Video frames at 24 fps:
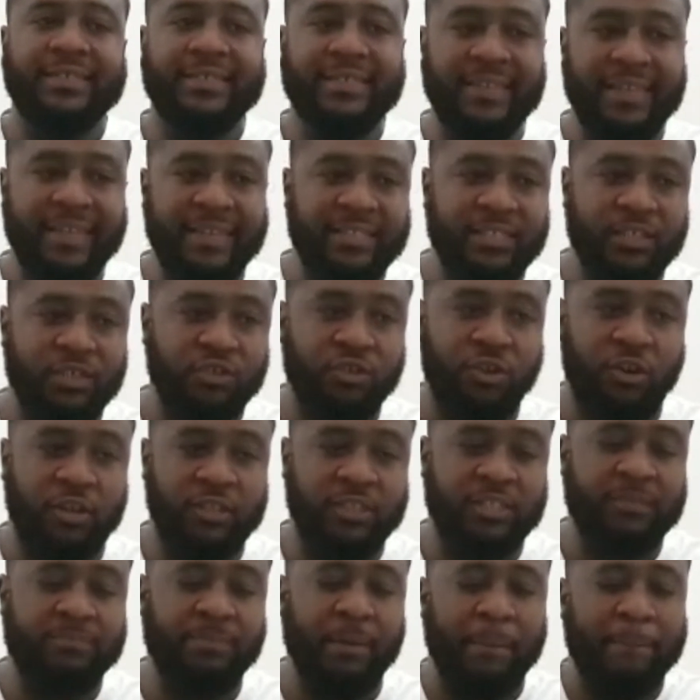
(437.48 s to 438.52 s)
decent
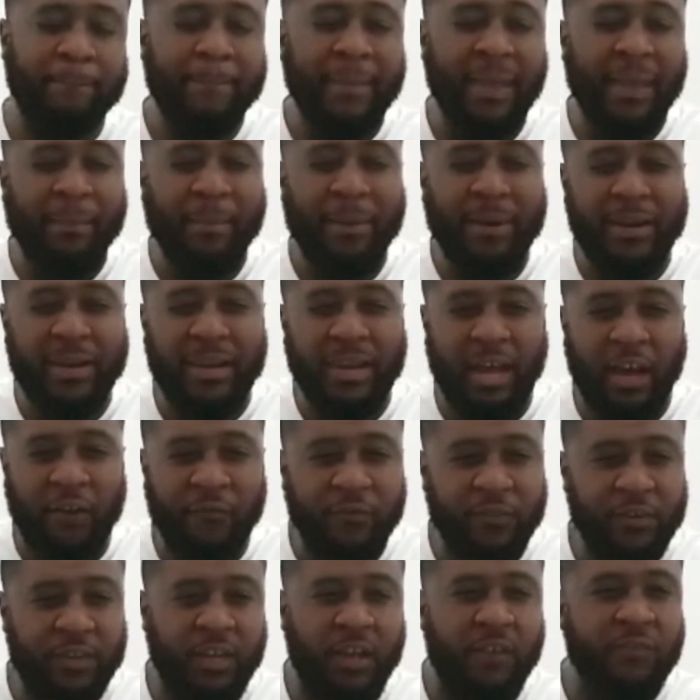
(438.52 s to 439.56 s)
chances, but maybe
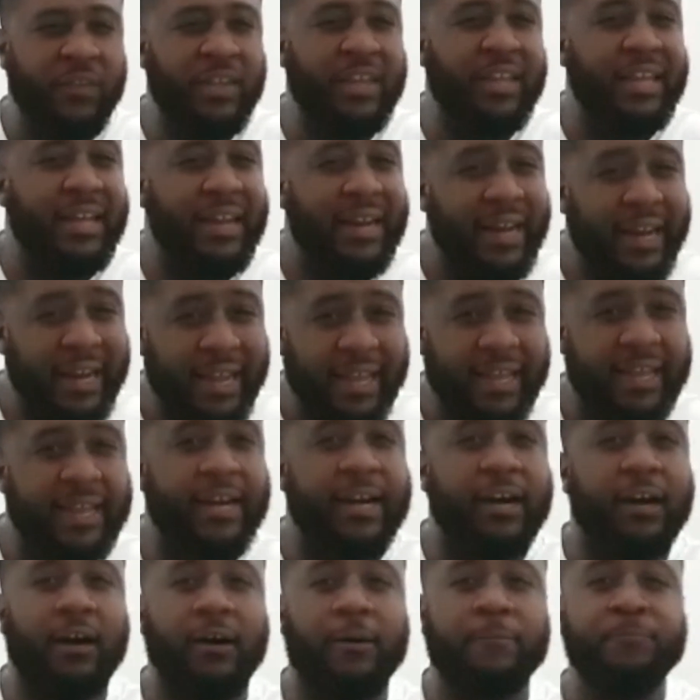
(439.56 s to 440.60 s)
nothing clear
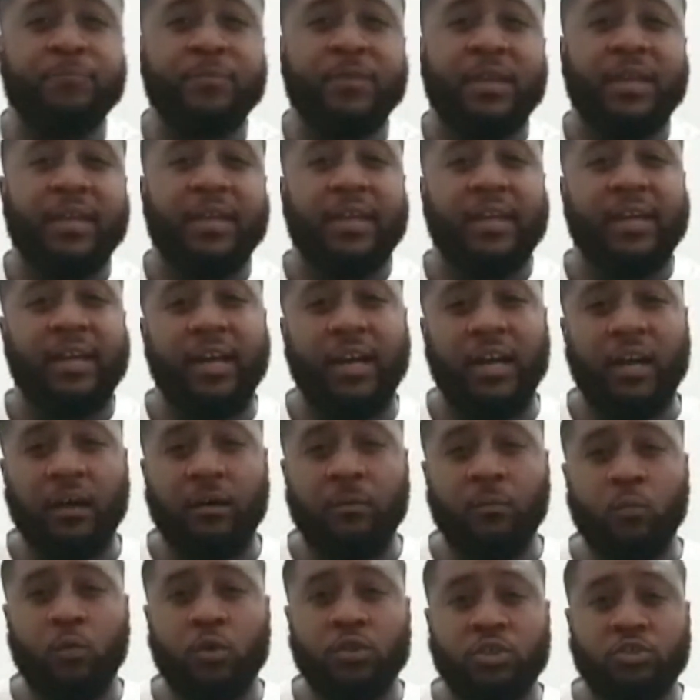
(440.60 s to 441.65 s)
cut
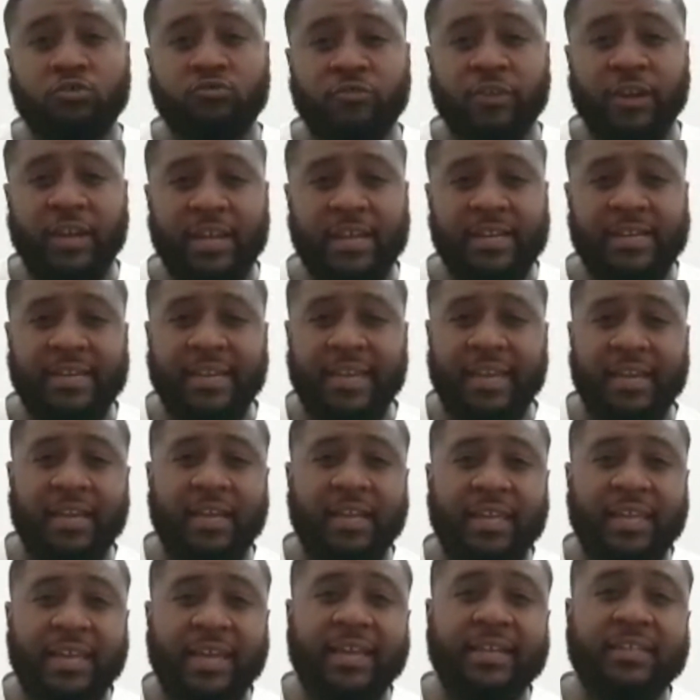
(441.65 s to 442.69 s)
was created there
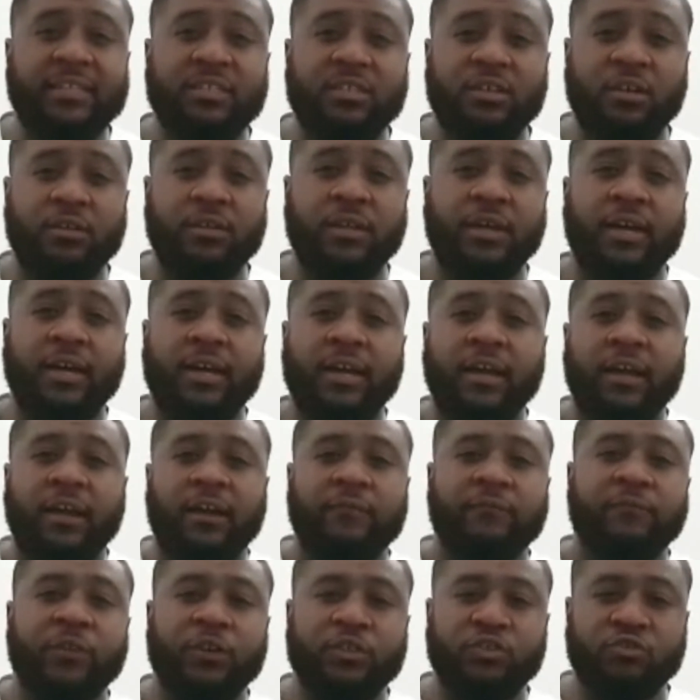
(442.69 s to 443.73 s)
again. So that
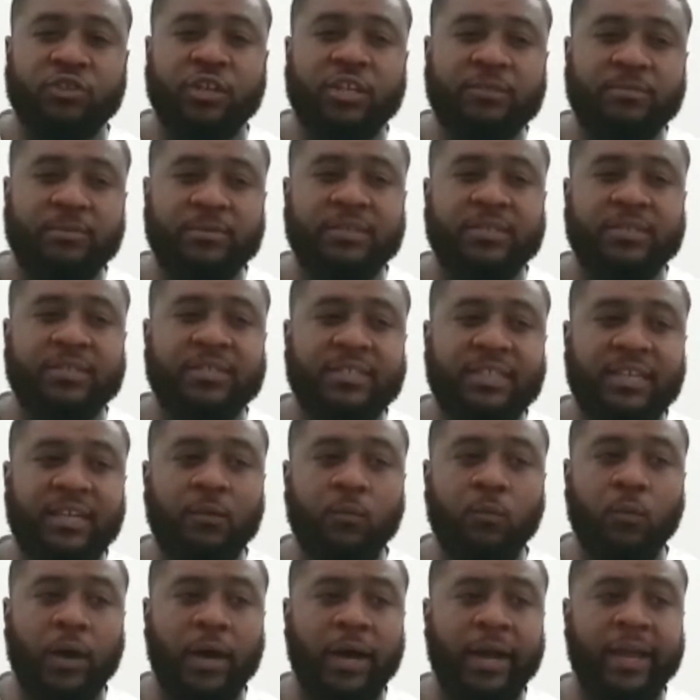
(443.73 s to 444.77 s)
frustrates me to see
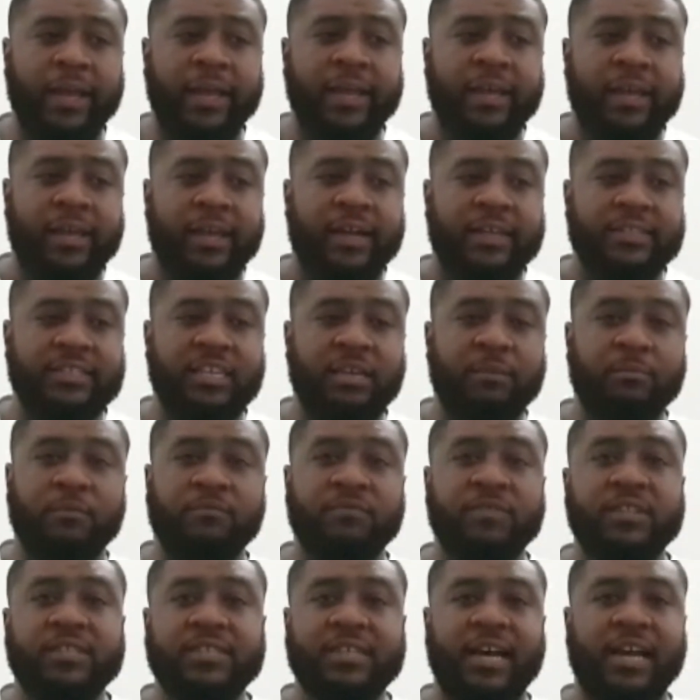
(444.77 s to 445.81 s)
why a team of
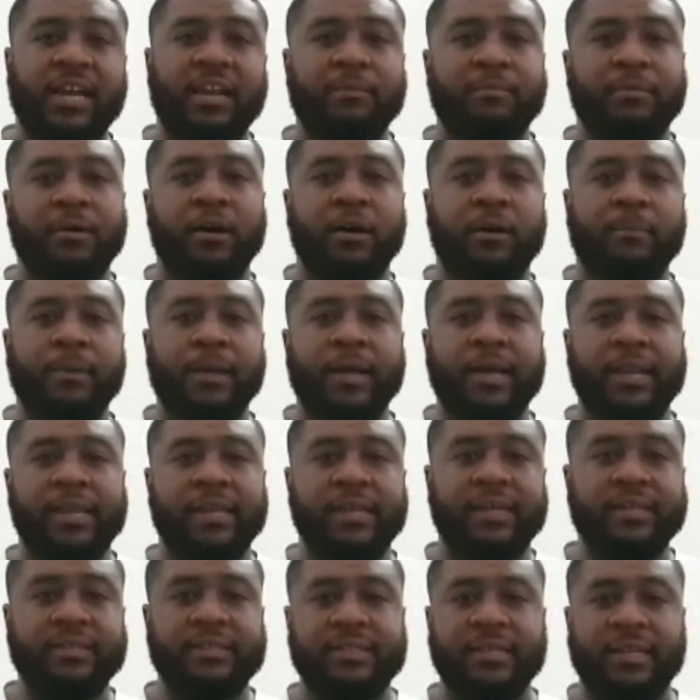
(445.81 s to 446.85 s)
this calibre are playing
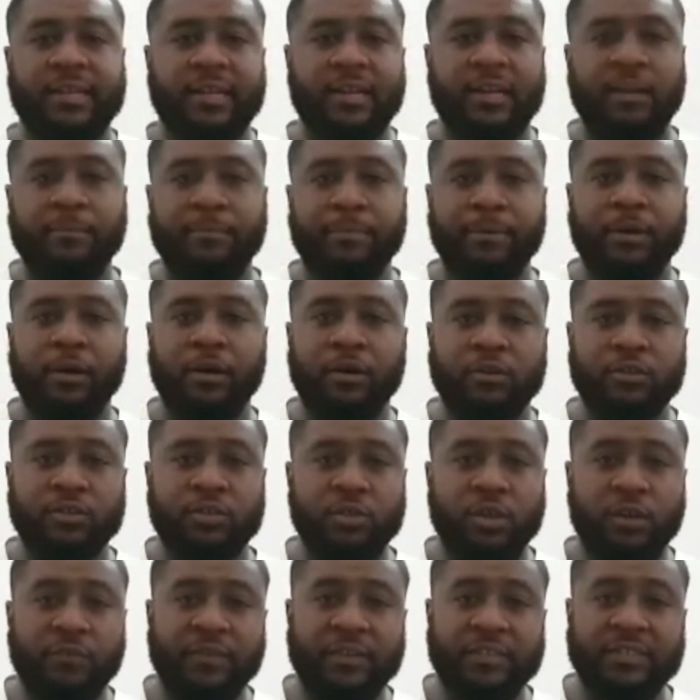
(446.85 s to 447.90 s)
against Olympiakos.
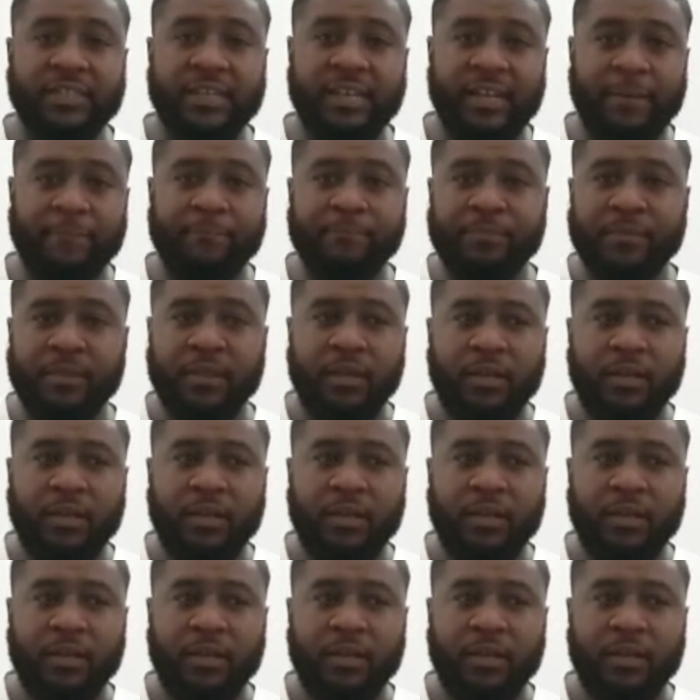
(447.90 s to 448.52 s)
No offence to them,